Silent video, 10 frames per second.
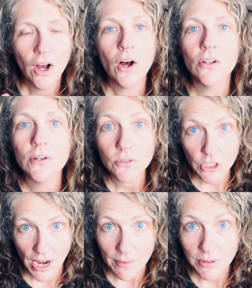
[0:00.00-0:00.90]
a little
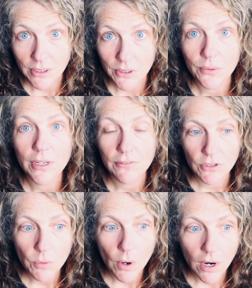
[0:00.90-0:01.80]
chat with you if
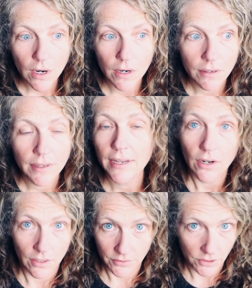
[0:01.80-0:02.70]
you are an
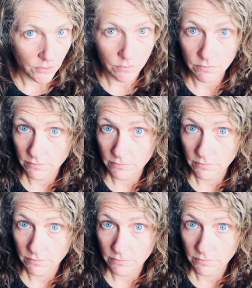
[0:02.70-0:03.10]
author